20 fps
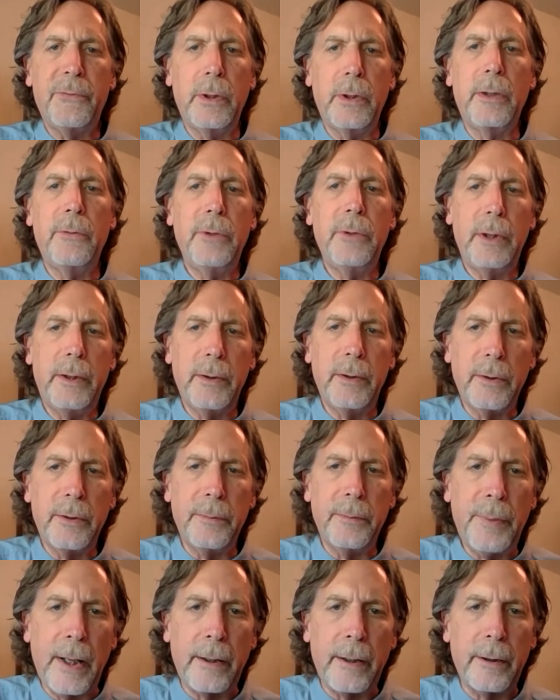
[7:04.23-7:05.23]
What can we do to
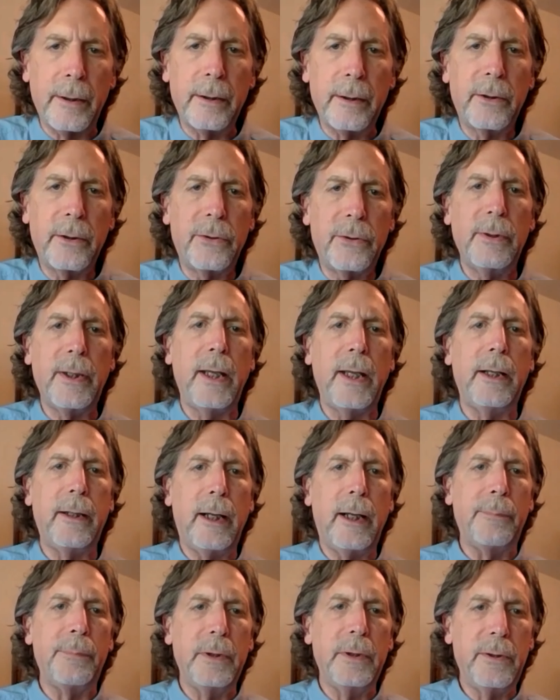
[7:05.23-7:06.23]
better create
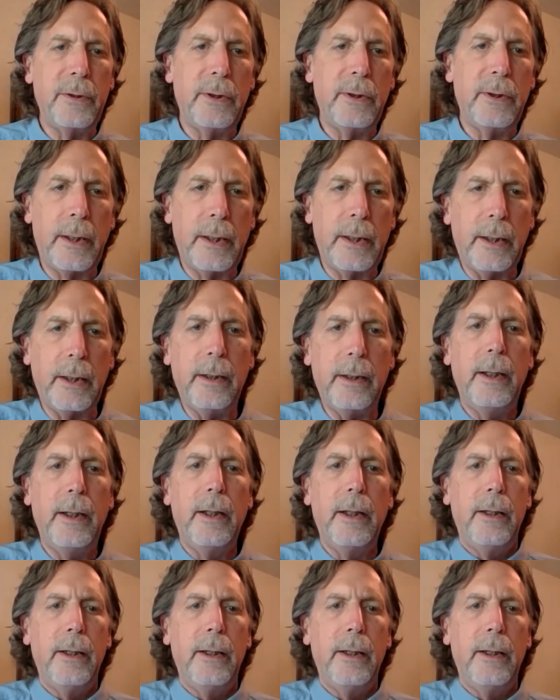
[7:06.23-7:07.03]
opportunity